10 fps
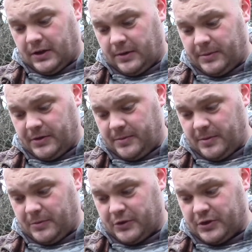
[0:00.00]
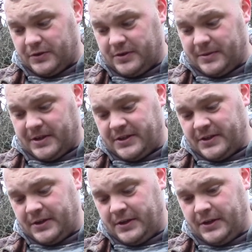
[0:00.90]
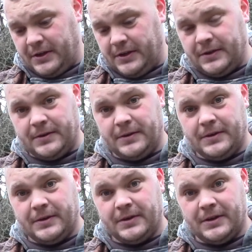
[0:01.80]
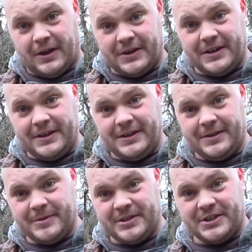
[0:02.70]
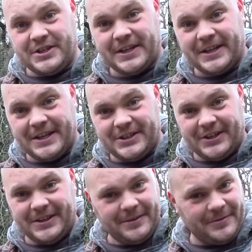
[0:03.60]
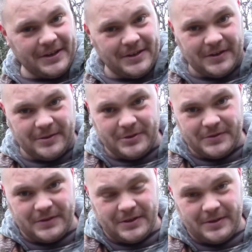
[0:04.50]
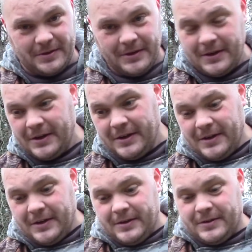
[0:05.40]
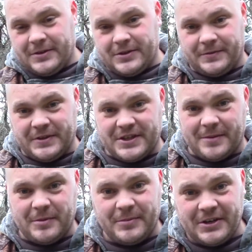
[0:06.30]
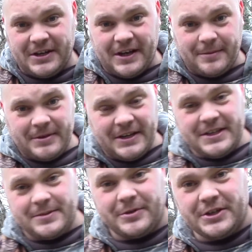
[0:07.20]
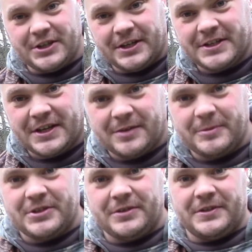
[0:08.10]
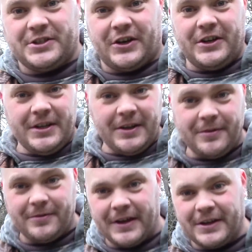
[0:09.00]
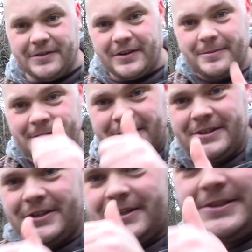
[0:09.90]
I'll be doing a bit more shooting with this. Like it? Mr. GZK China, thank you very much for the stuff you sent me, buddy. Happy days, appreciate you sending me stuff to try. Thank you very much.